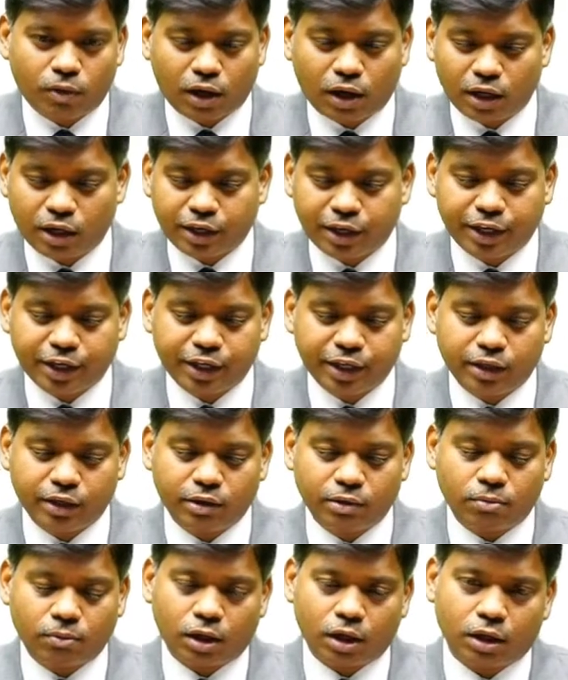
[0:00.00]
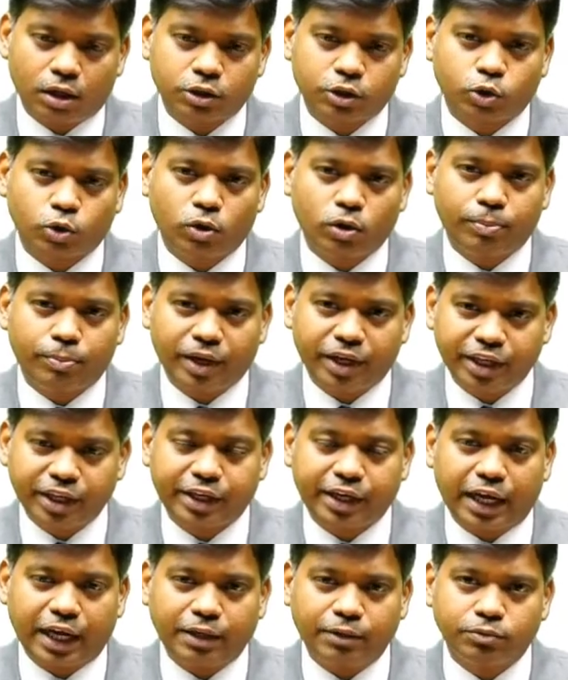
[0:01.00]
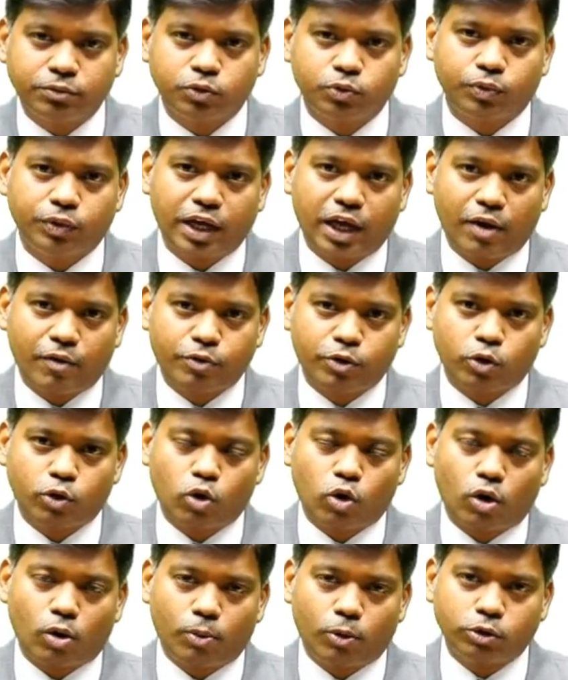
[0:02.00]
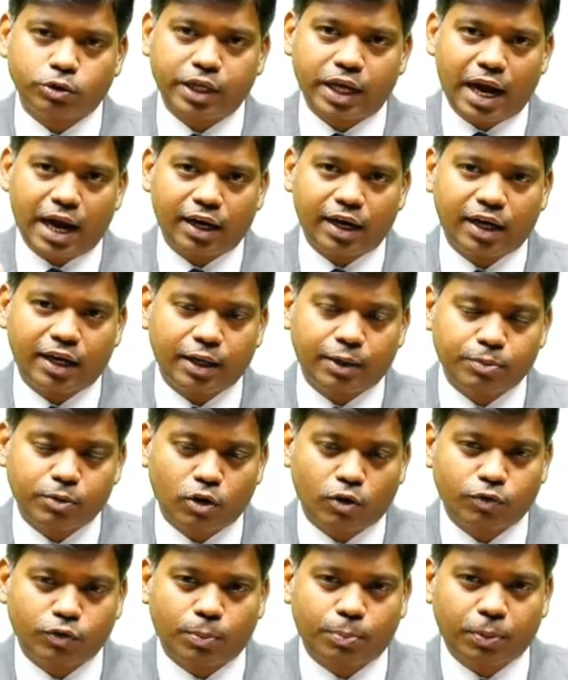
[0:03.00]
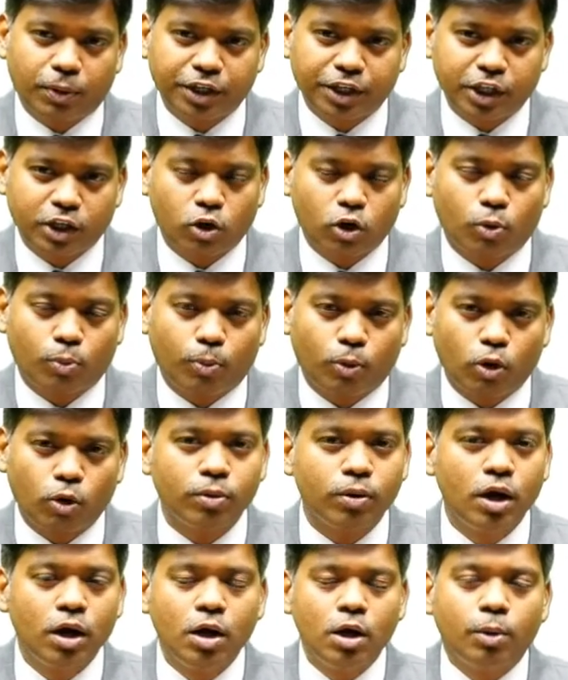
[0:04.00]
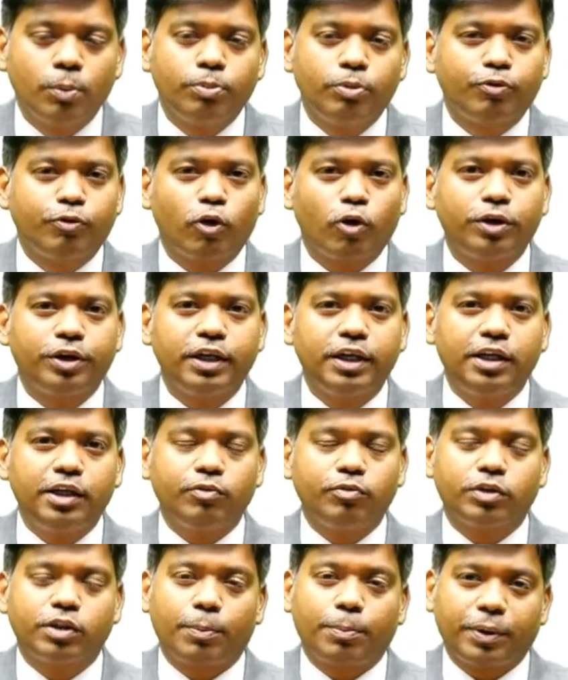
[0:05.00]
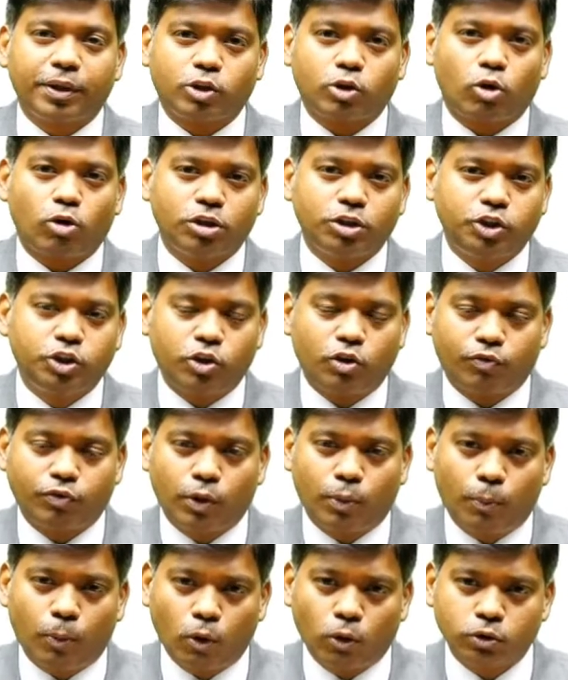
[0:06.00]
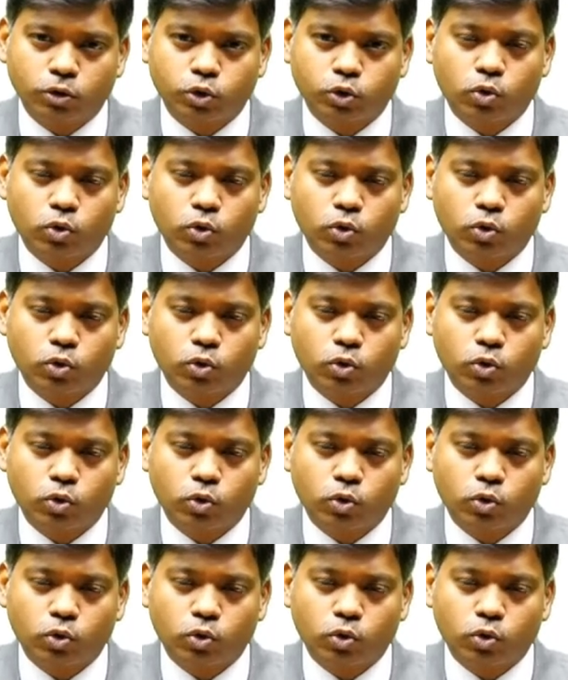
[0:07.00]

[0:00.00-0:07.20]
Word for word: already uh, told many times we have to know about the anatomy of the particular bone before dealing with the pathology of the bone.